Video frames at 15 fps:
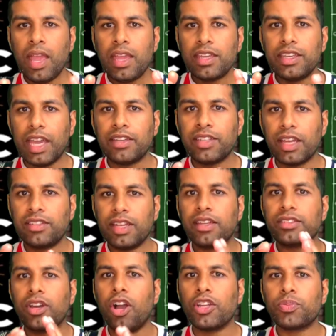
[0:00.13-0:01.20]
Yes, yes, yes,
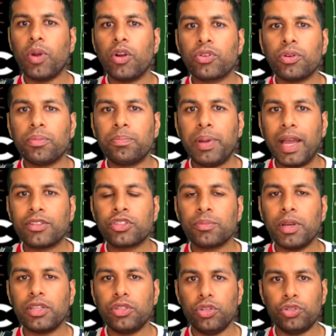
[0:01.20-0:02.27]
guys. Welcome back to
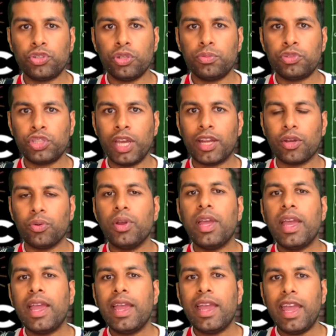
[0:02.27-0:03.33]
my YouTube channel.
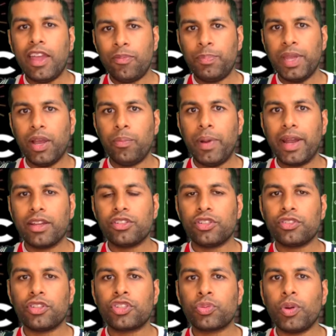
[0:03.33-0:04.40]
F P L
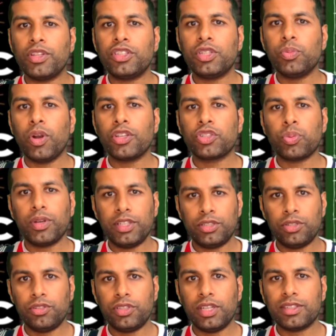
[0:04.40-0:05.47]
Managers, the twenty-one
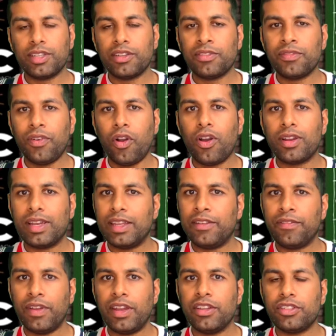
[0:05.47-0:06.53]
twenty-two season has finally
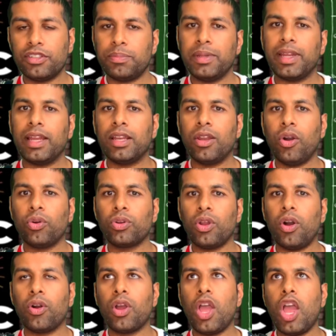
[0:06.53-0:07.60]
finished. It's been a long,
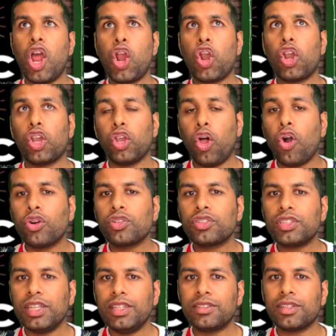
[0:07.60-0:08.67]
long, long
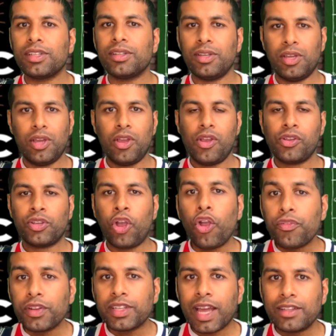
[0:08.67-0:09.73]
season.
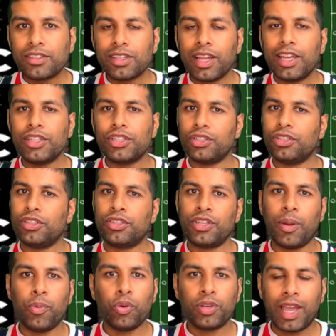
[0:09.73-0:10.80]
COVID cancellations,
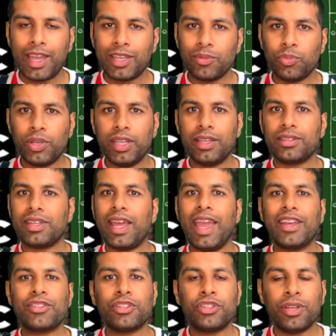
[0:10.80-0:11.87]
double game weeks,
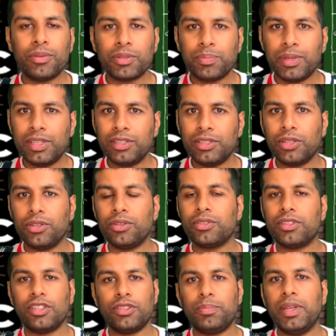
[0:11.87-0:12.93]
extra chips being
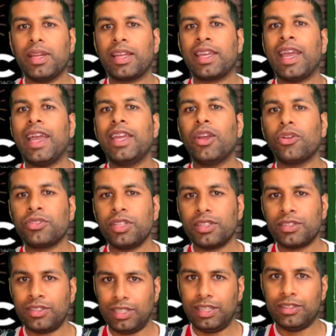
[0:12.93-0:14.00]
used. It's been a chaotic
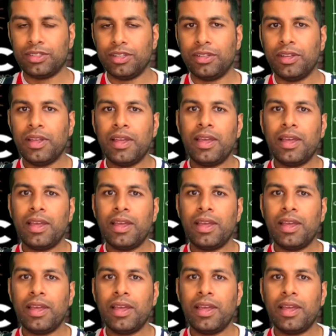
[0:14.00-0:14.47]
season.